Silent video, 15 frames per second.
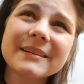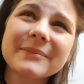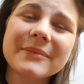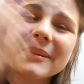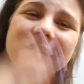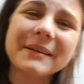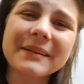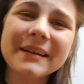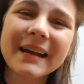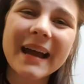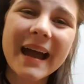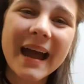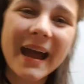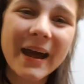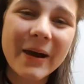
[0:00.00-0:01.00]
I'm like,
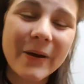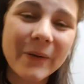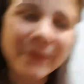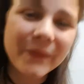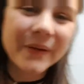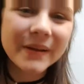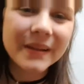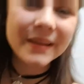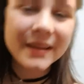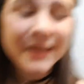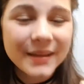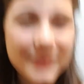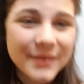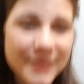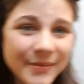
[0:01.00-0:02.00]
how?
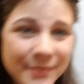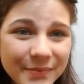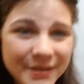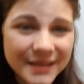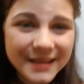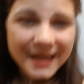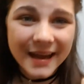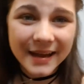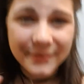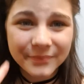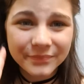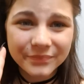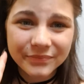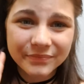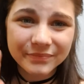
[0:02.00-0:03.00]
But yeah,
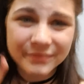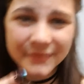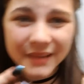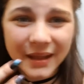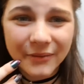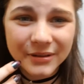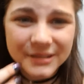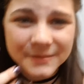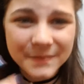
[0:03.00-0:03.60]
that was